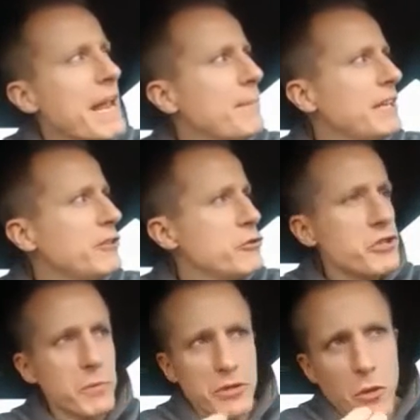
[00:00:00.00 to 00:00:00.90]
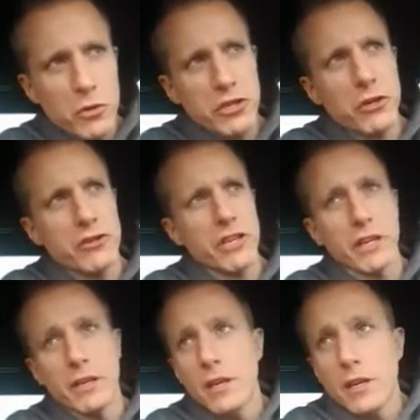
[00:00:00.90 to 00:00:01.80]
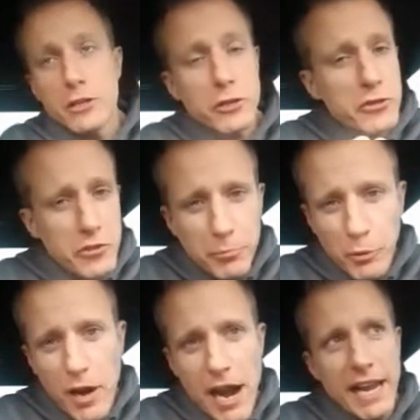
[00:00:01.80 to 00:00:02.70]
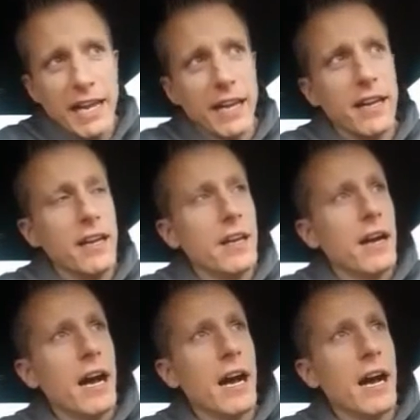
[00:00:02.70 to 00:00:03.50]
Maybe do some soul searching, do some praying,